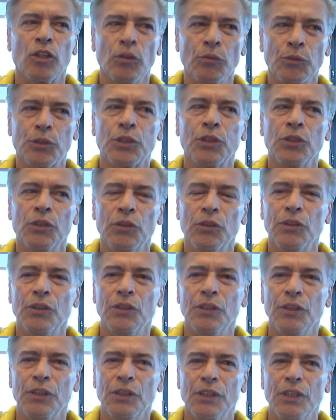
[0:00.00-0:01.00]
come through.
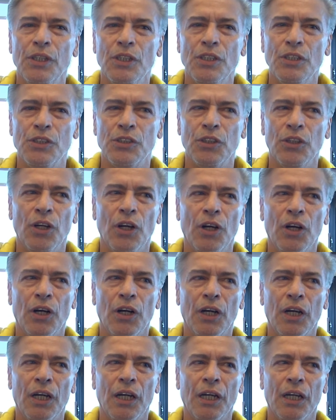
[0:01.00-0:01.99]
So
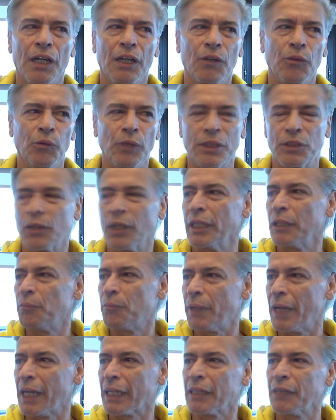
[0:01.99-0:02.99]
we're trying
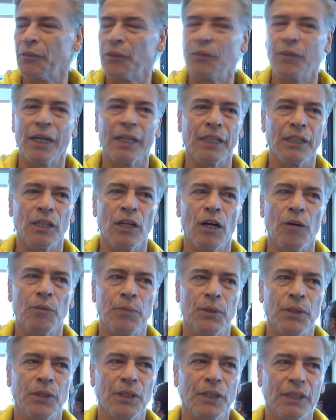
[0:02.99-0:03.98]
to back everybody up.
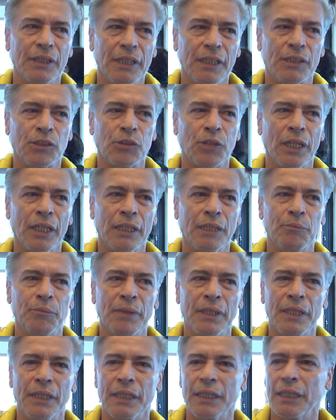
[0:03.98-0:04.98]
We're trying to
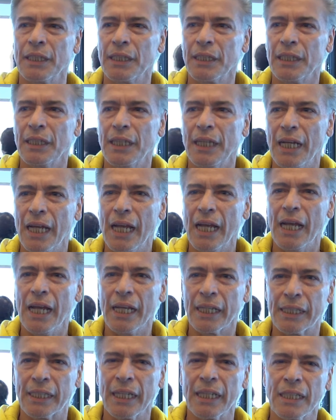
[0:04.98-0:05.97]
be
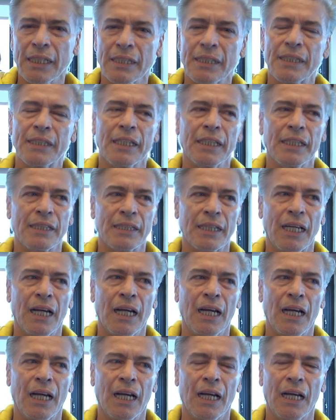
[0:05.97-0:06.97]
against these
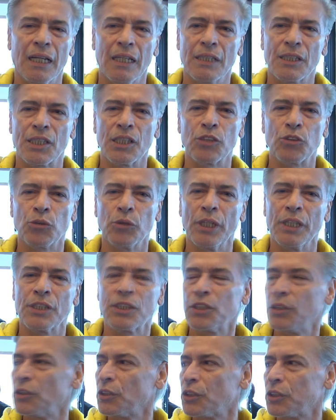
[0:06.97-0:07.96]

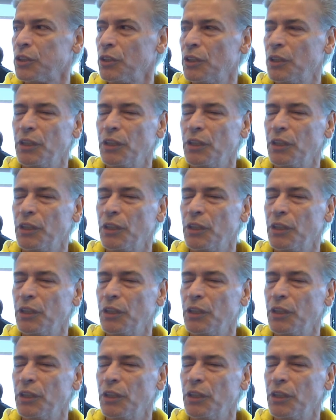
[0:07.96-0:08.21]
situations,